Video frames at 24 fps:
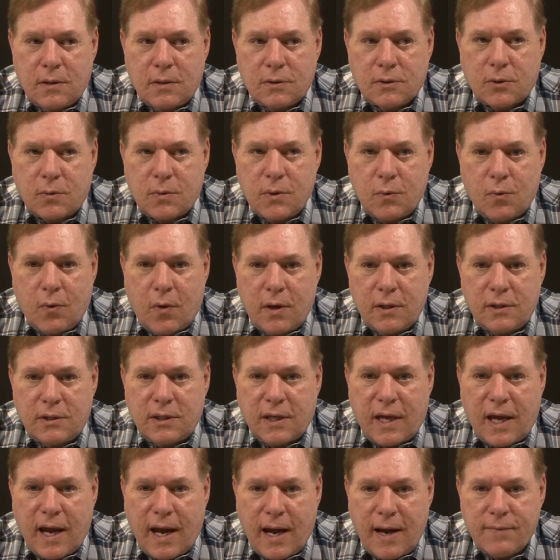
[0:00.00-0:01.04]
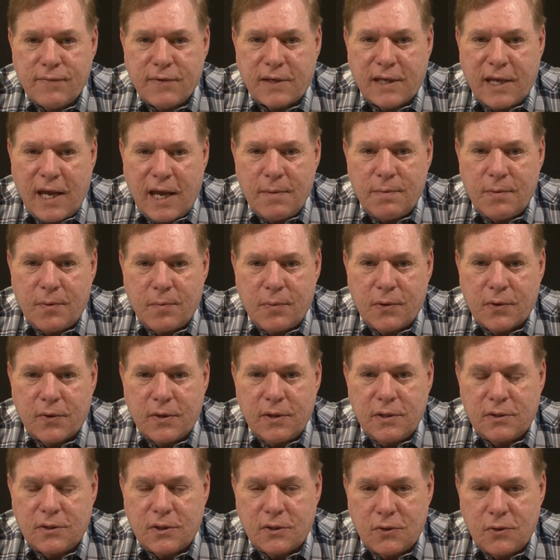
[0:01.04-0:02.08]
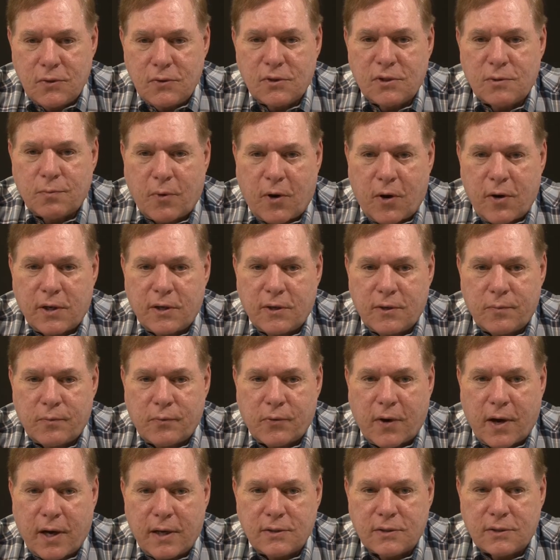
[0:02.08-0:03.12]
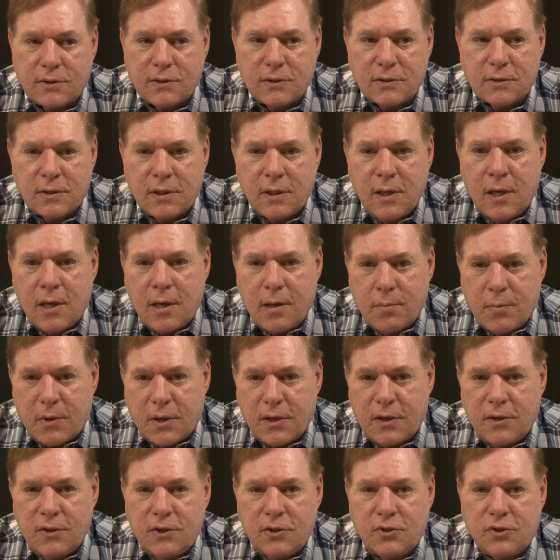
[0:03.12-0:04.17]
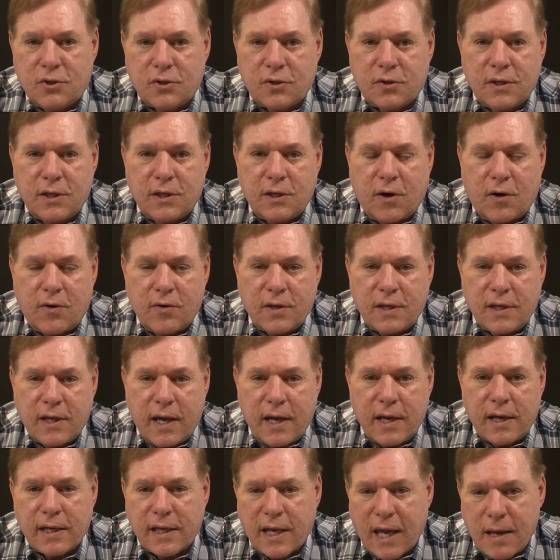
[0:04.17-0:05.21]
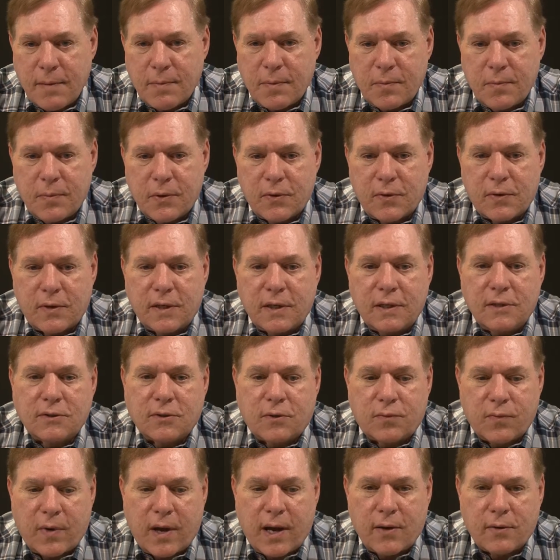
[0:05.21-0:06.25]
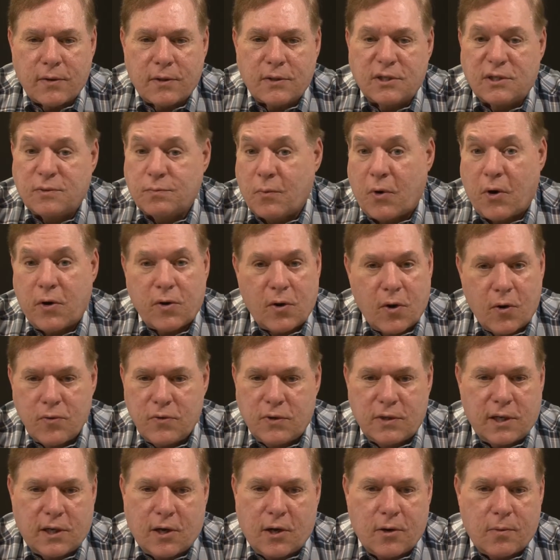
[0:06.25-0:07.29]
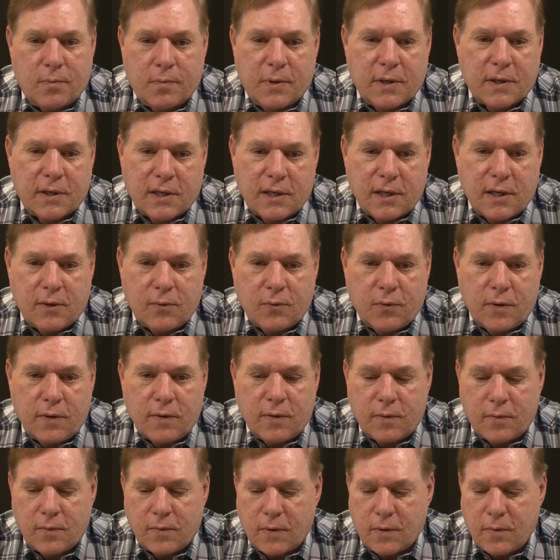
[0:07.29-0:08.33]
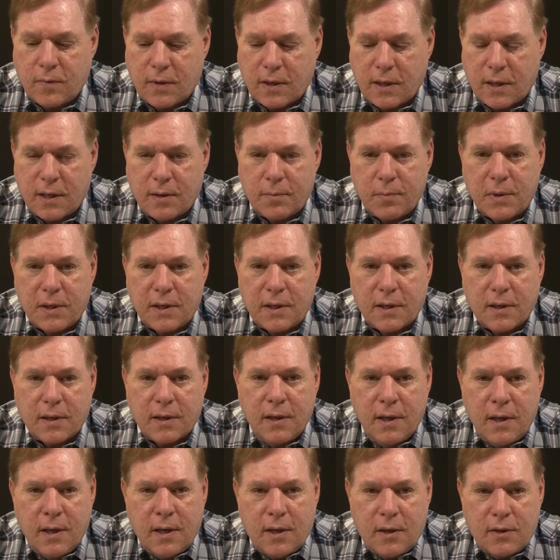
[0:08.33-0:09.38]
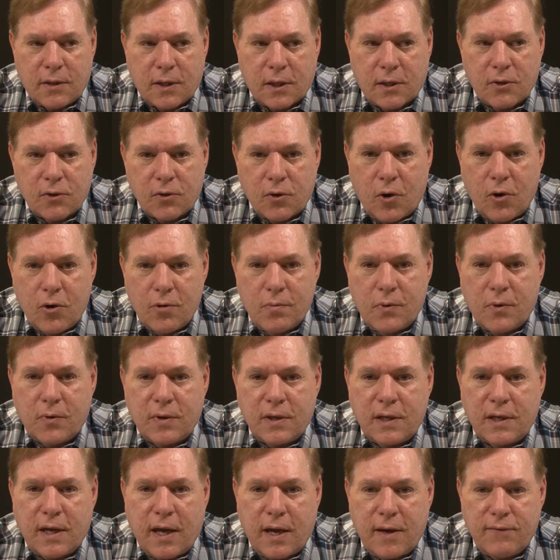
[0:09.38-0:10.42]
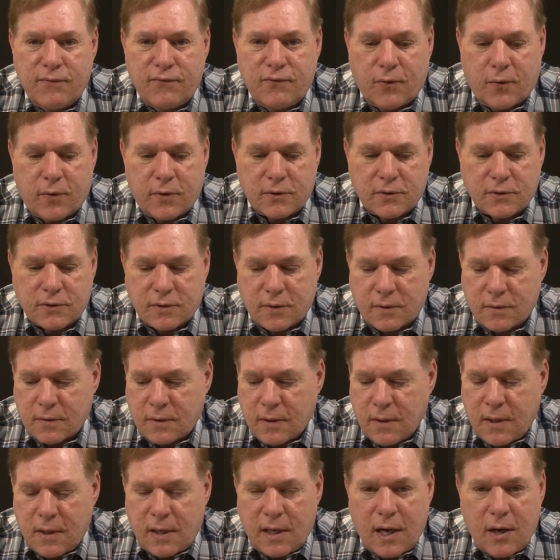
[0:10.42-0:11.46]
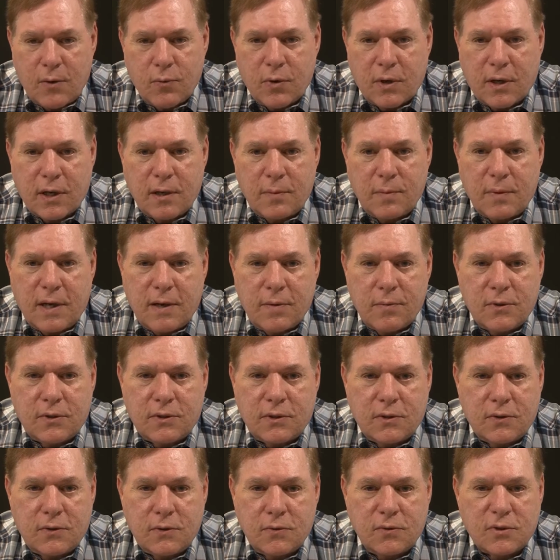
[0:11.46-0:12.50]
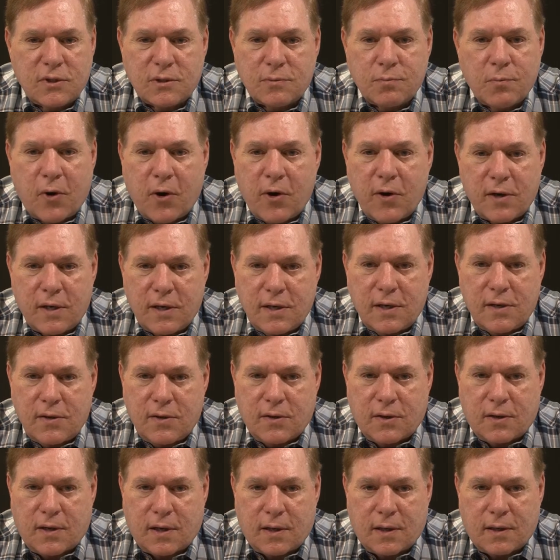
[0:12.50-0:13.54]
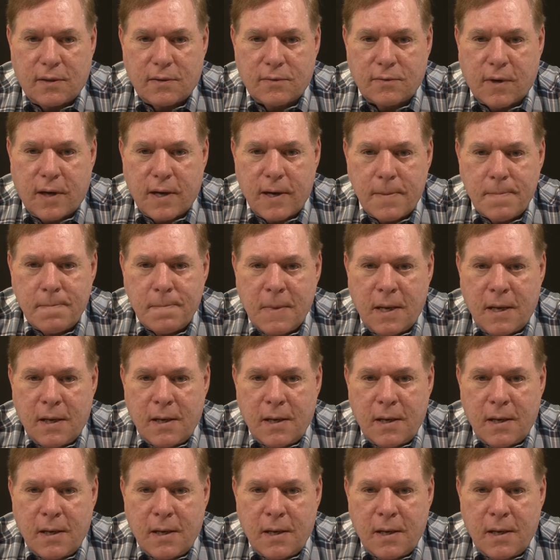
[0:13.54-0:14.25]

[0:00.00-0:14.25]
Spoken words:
have the capability to do smart enterprises, but initially our EA capability is around a smart hotel. But again, we're going to be the global EA force, and we're going to be able to do smart anything, right?